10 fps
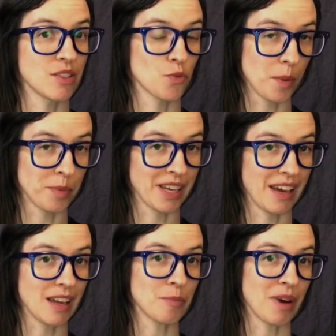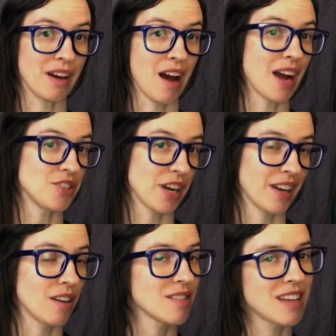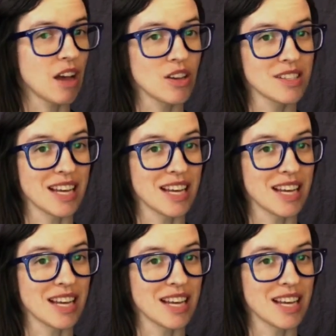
to replicate by hijacking our cells